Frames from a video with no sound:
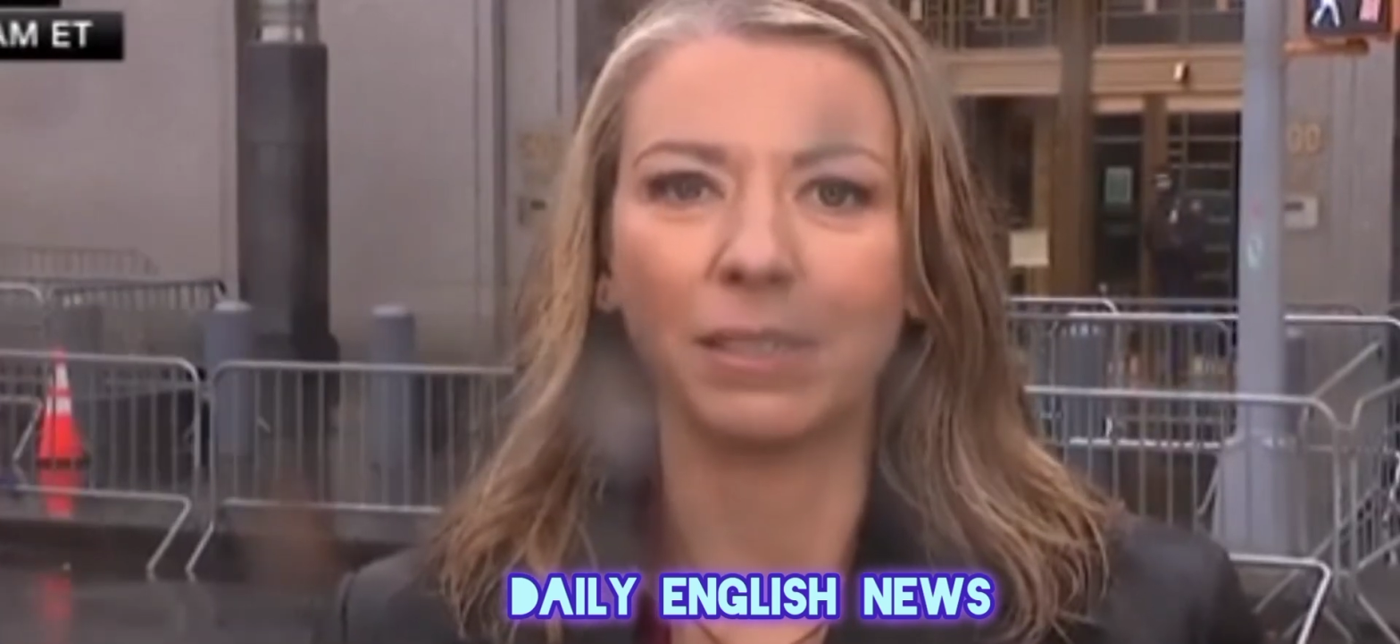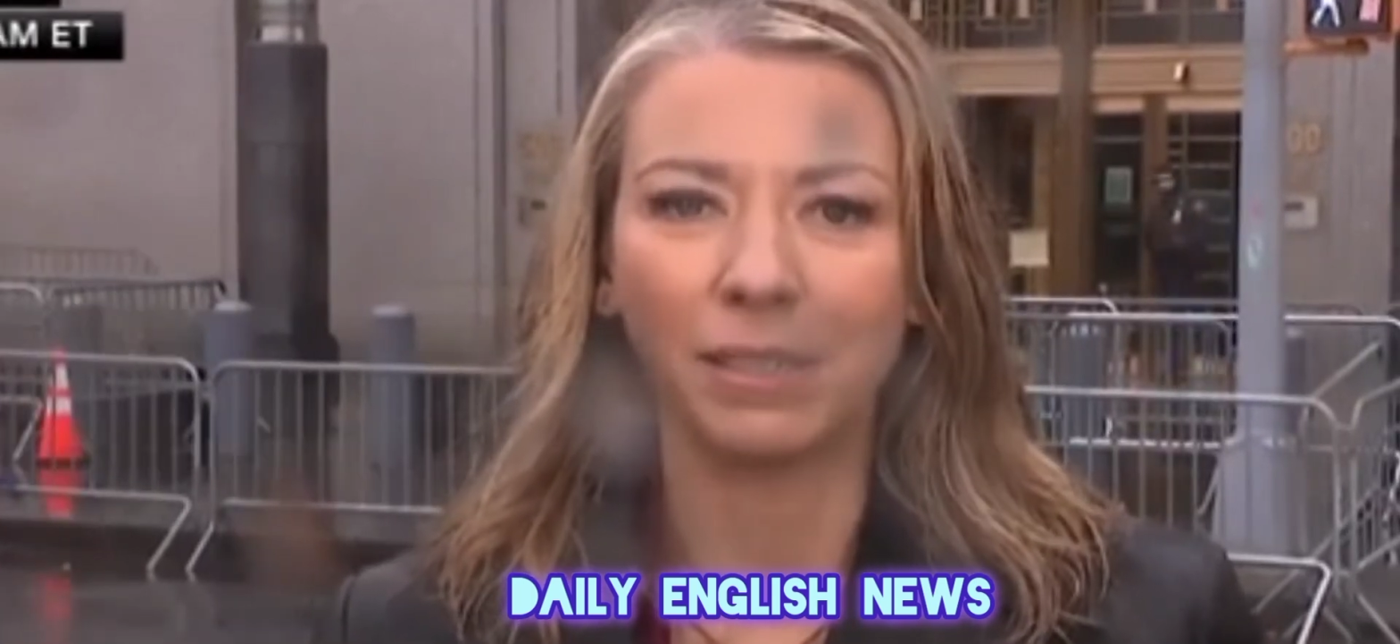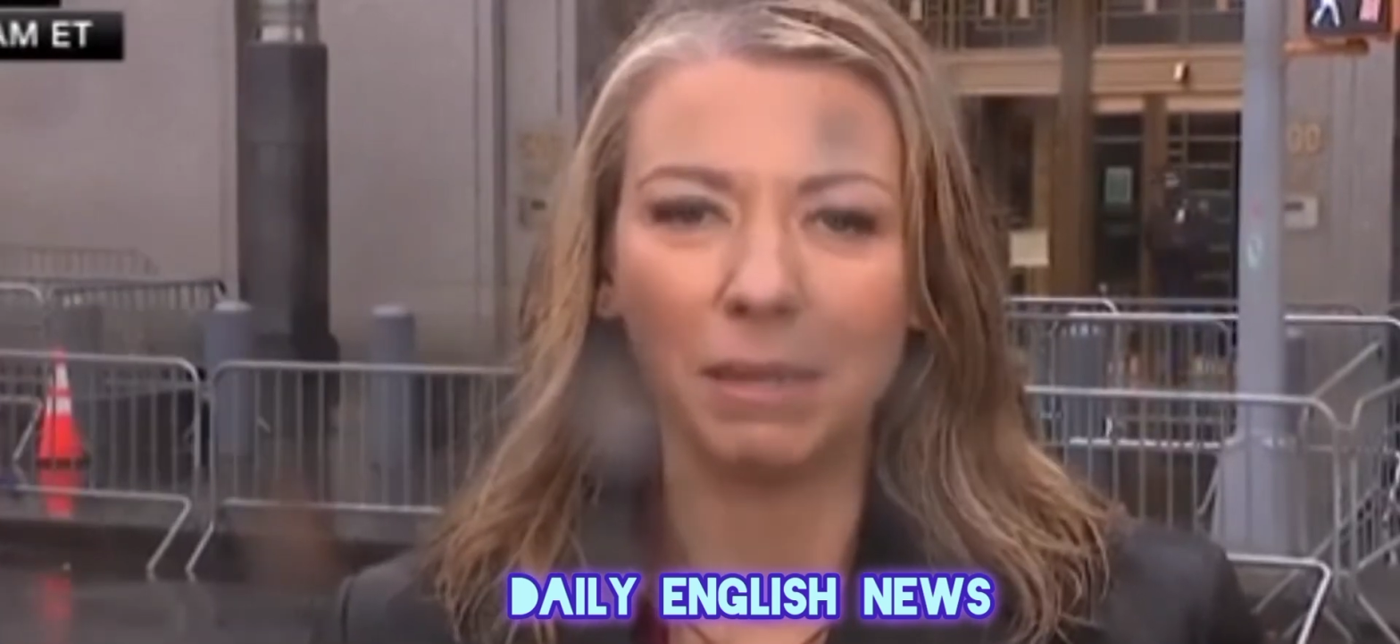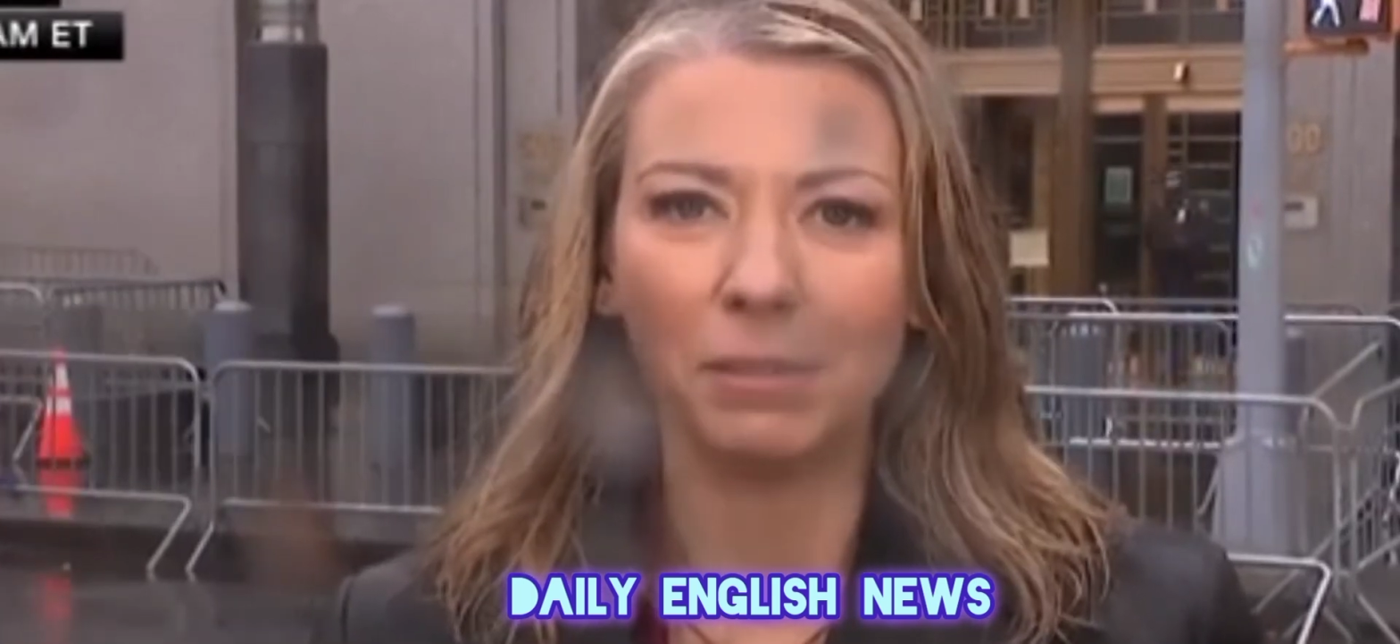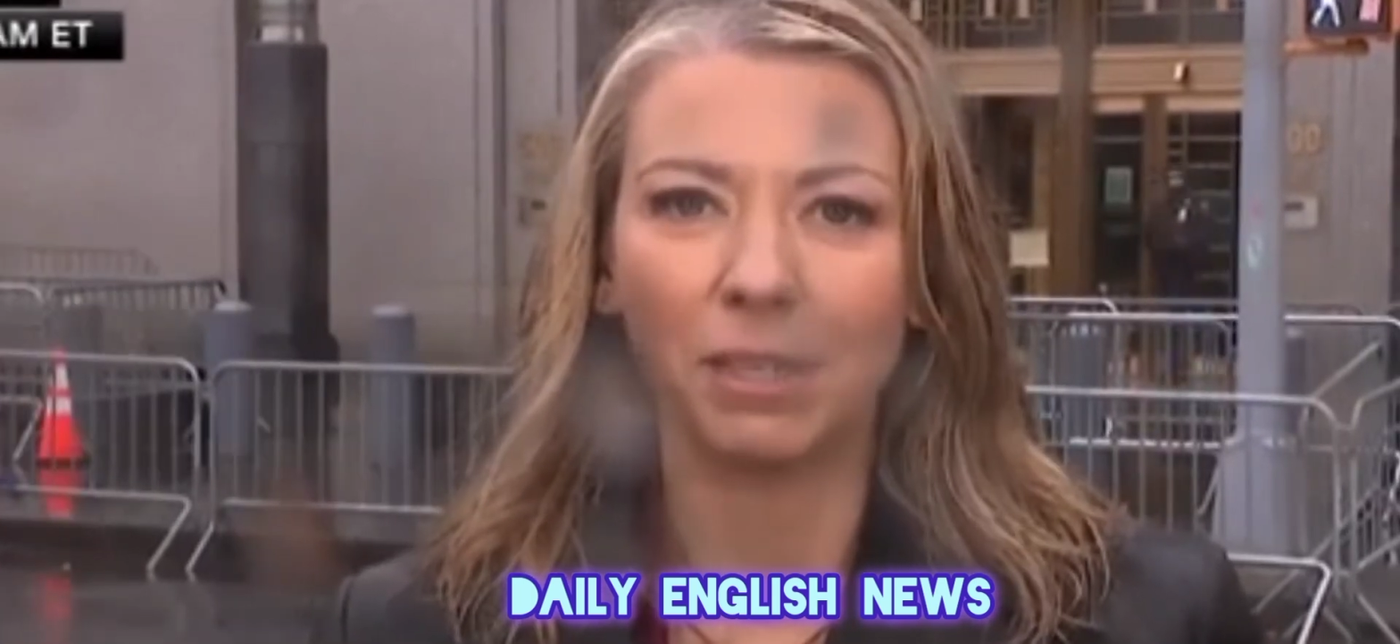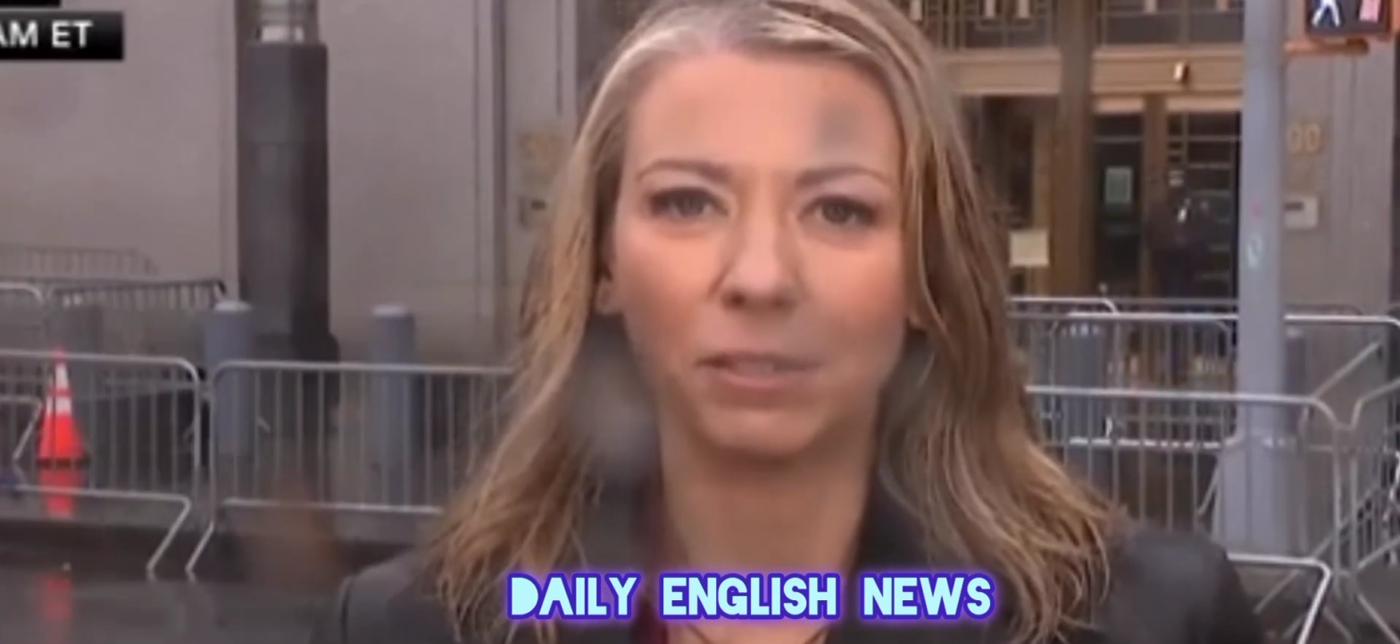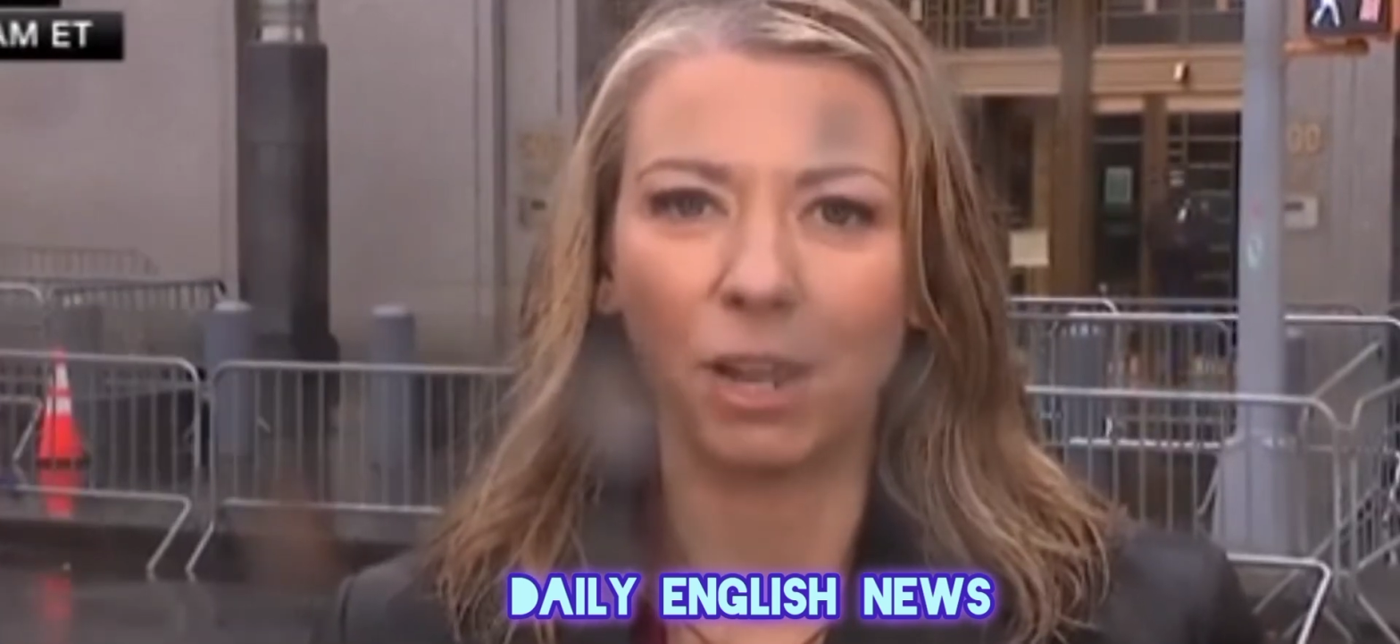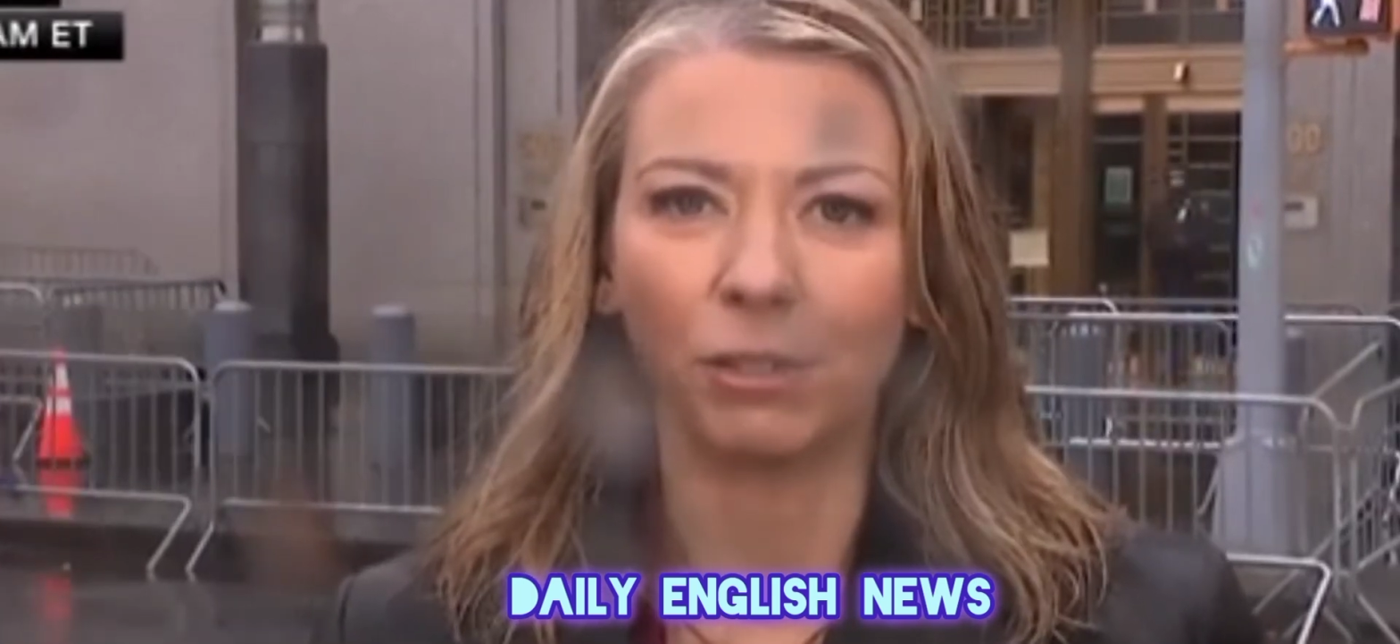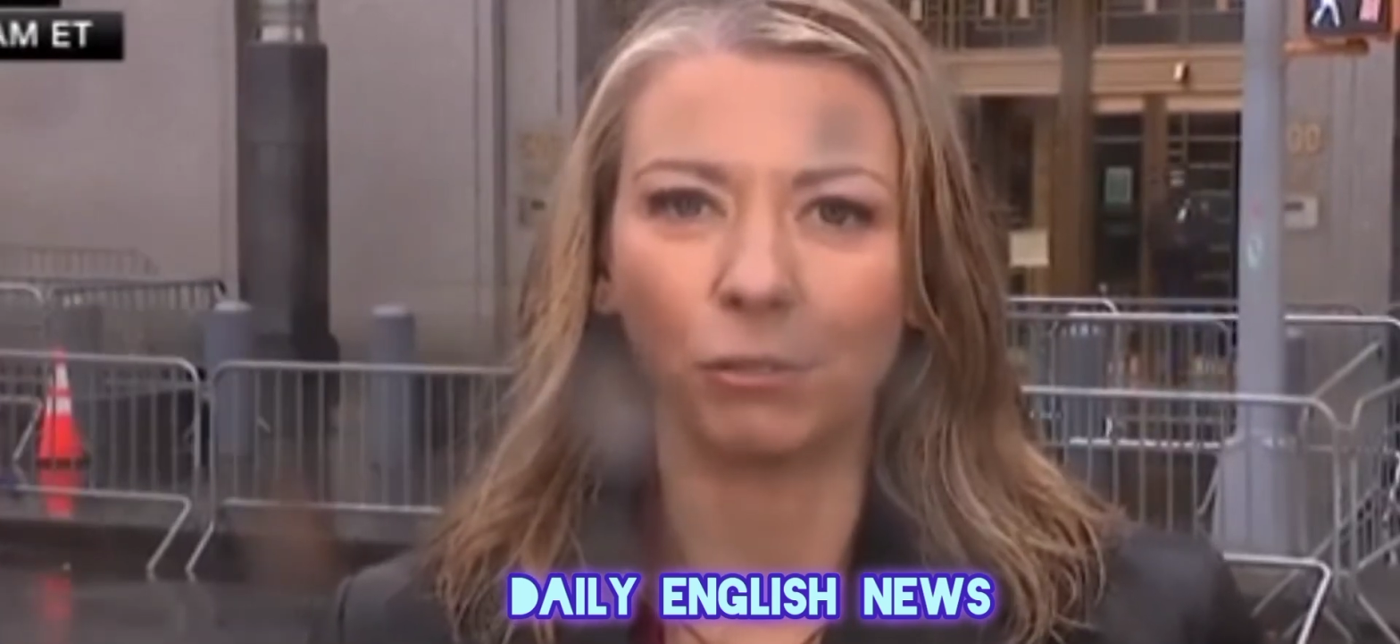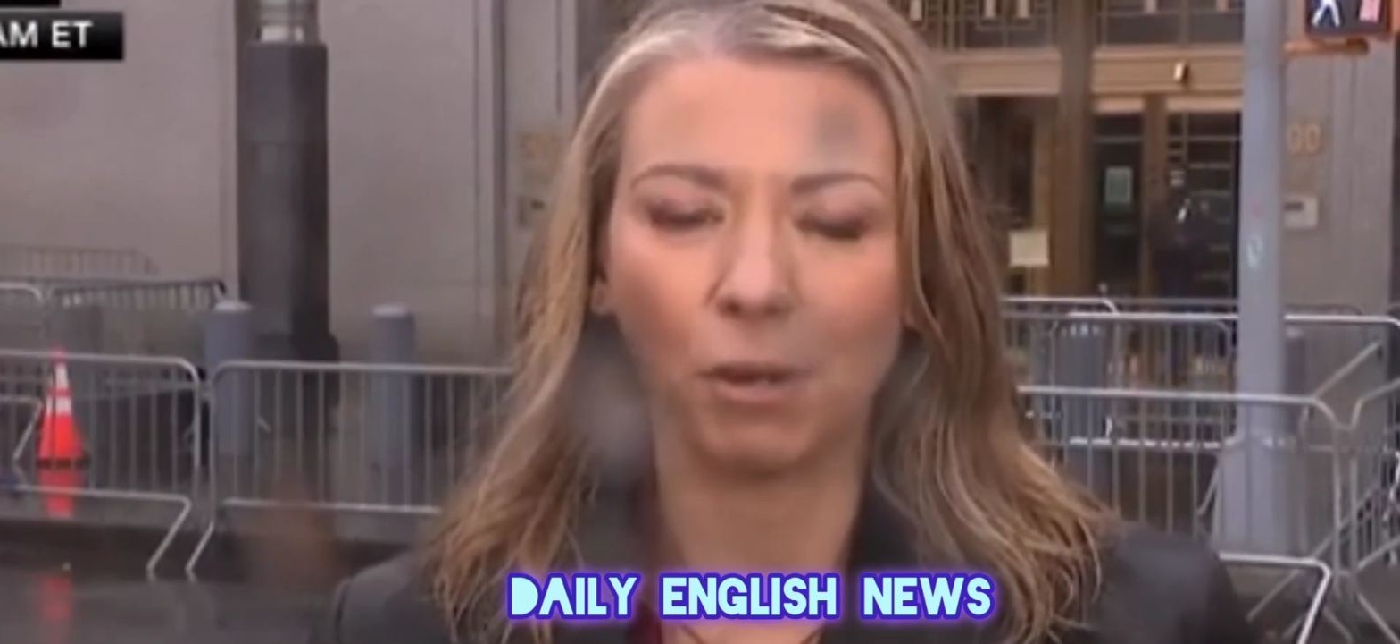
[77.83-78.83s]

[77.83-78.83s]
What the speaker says: the statements that Donald